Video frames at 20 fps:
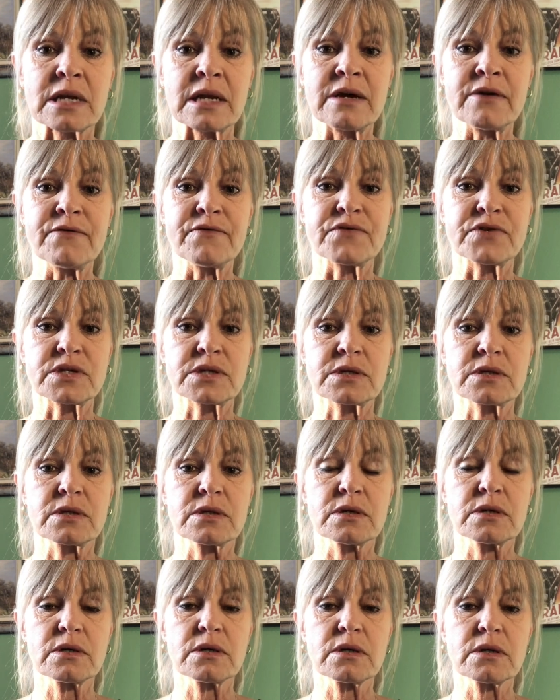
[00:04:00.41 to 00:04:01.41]
lives."
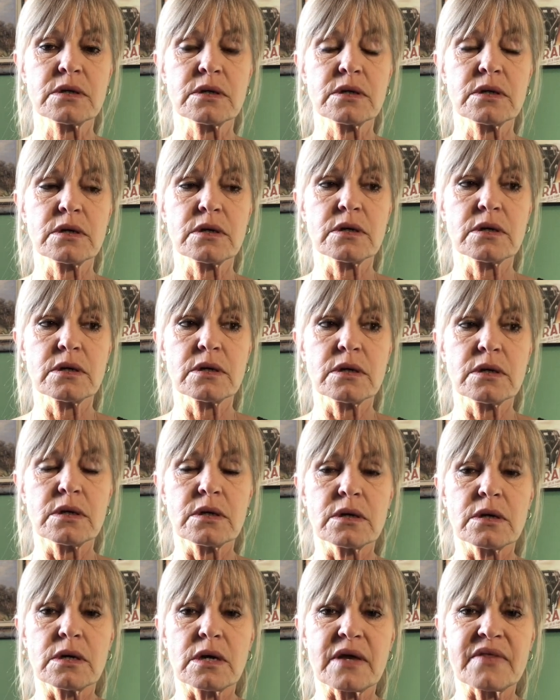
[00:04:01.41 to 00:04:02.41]

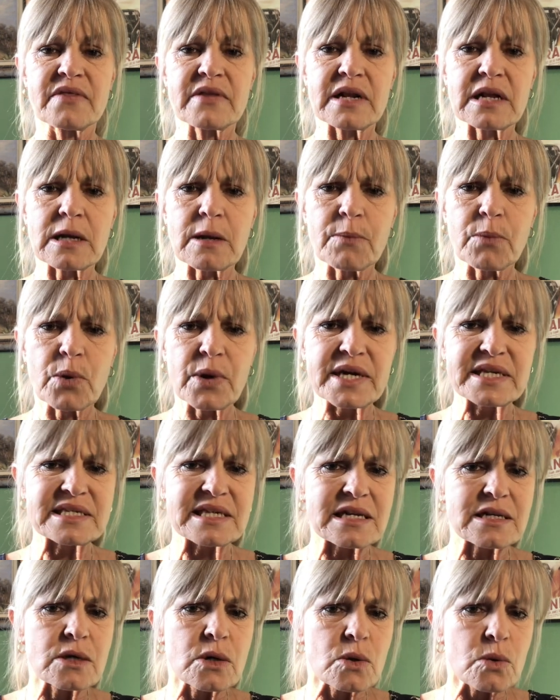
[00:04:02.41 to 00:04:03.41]
And the little boy
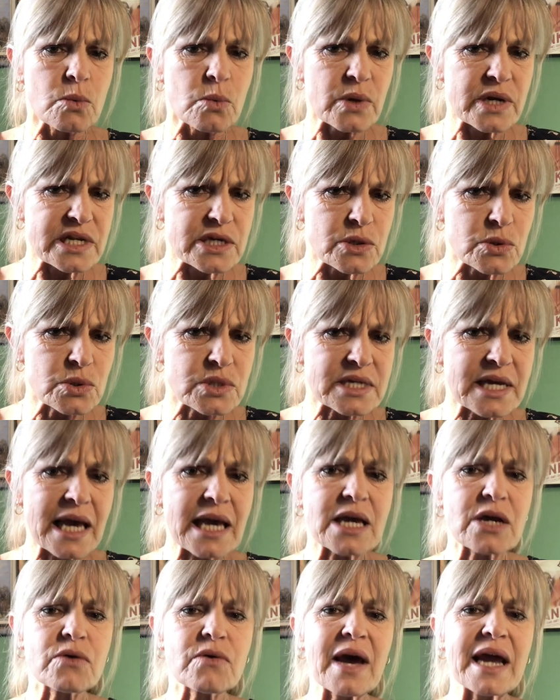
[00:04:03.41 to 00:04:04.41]
said, "Will you
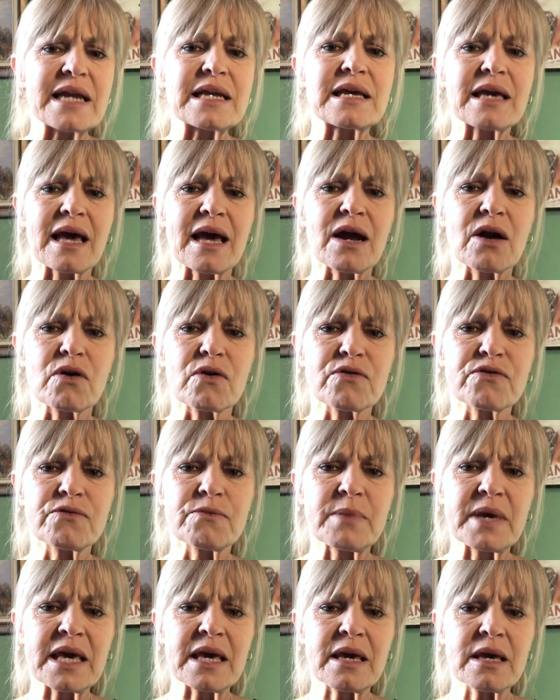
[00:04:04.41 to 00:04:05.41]
take great care of
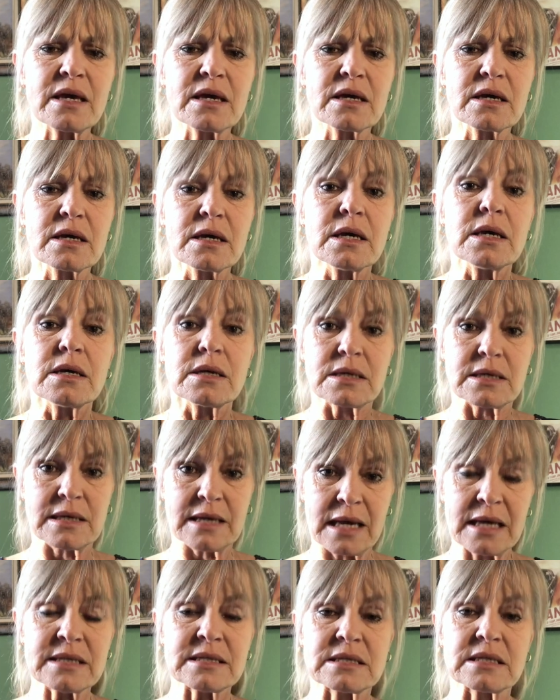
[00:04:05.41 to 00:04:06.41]
me?"
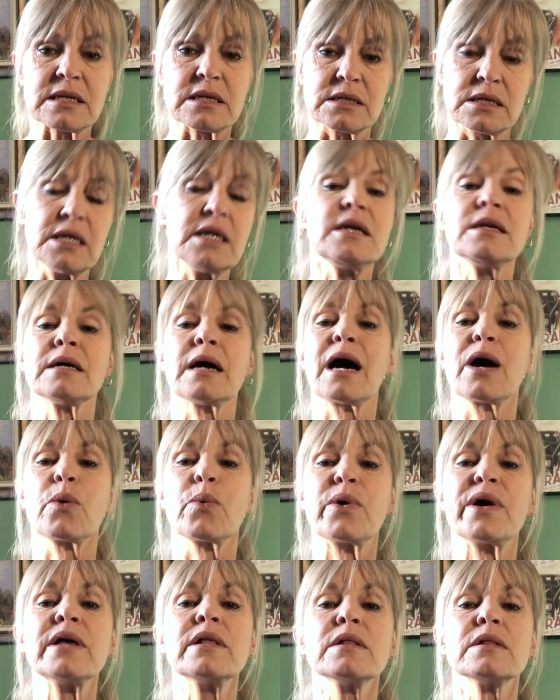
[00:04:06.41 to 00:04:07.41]
"Yes, indeed I
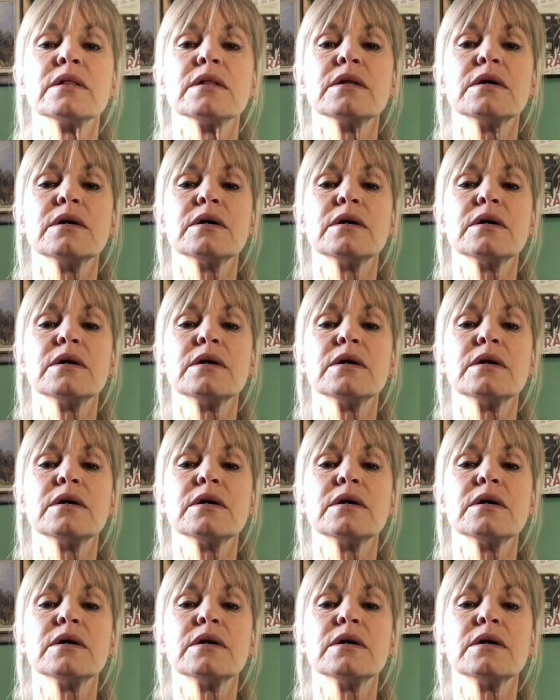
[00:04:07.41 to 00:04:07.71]
will."